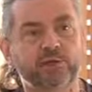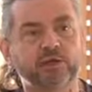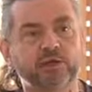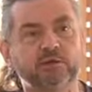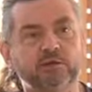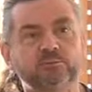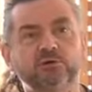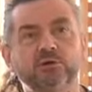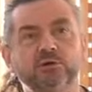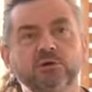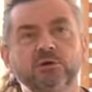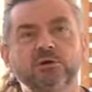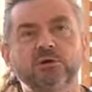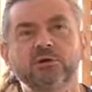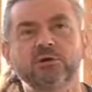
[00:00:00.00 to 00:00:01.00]
coming up
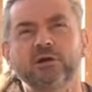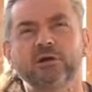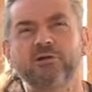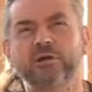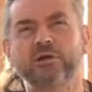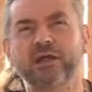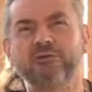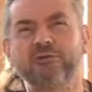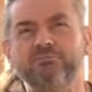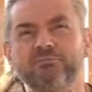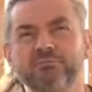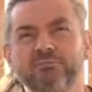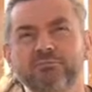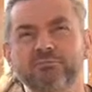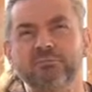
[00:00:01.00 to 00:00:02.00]
at the end
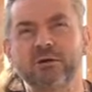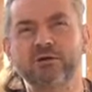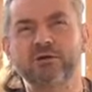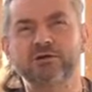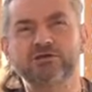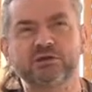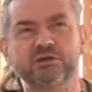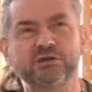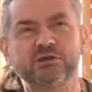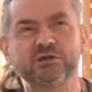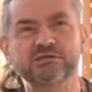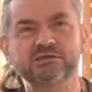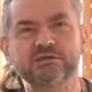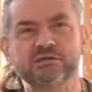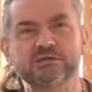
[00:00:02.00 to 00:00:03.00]
of March, I
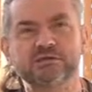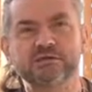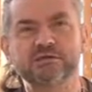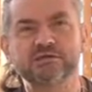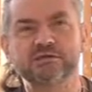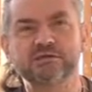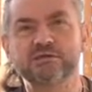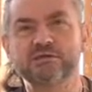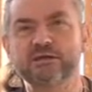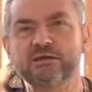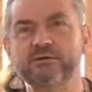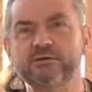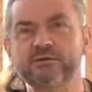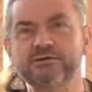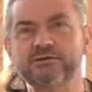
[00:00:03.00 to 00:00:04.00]
think. That's the
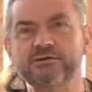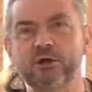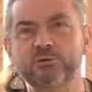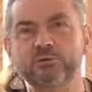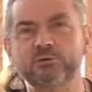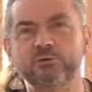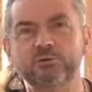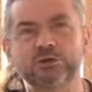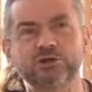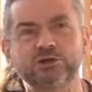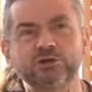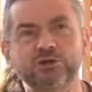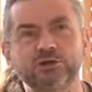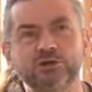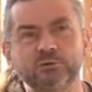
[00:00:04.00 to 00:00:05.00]
nearest open
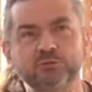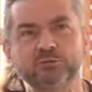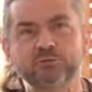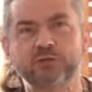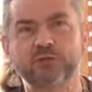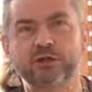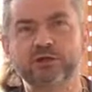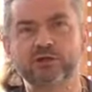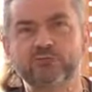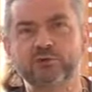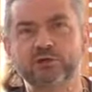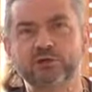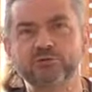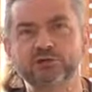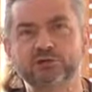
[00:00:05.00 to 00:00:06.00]
workshop,
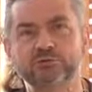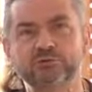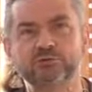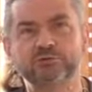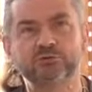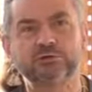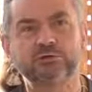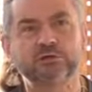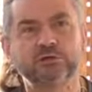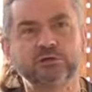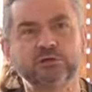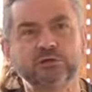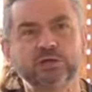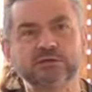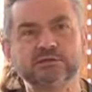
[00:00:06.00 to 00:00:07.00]
live workshop.
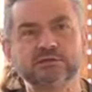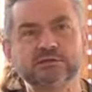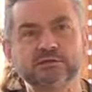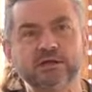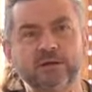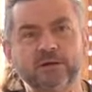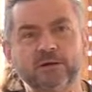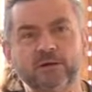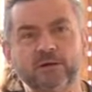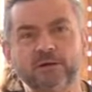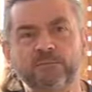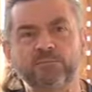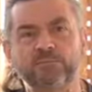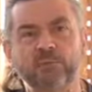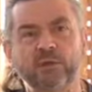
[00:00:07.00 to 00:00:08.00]
Yes.
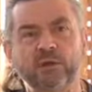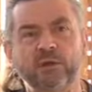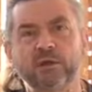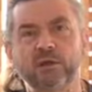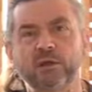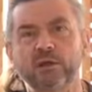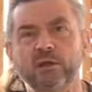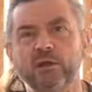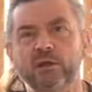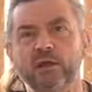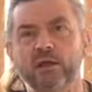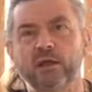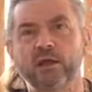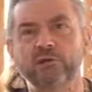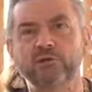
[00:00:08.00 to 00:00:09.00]
Other
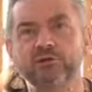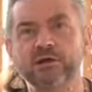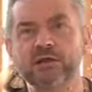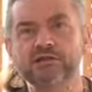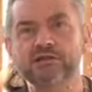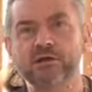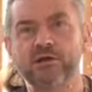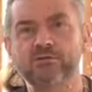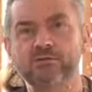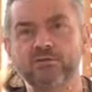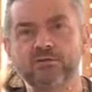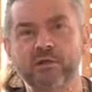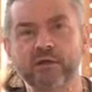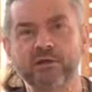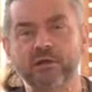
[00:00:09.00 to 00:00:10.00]

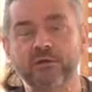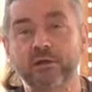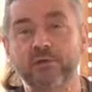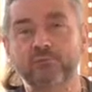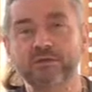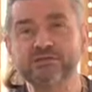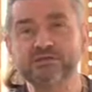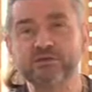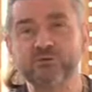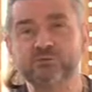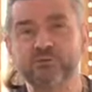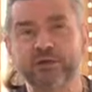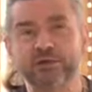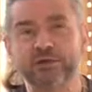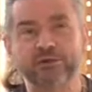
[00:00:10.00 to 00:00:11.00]
than that, I'm busy
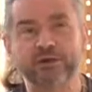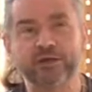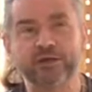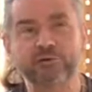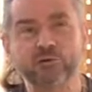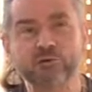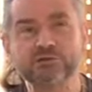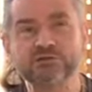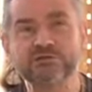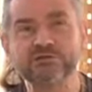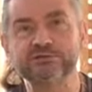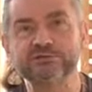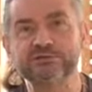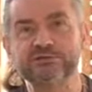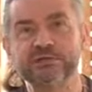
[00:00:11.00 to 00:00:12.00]
with my online
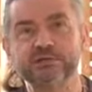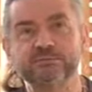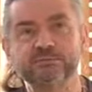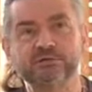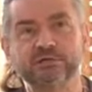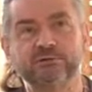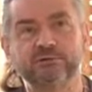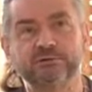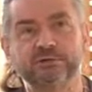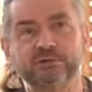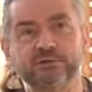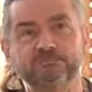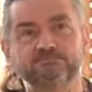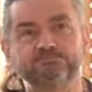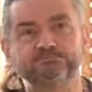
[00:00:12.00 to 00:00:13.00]
courses, you see.
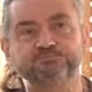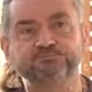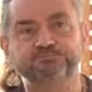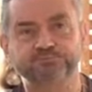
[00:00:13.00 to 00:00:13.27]
So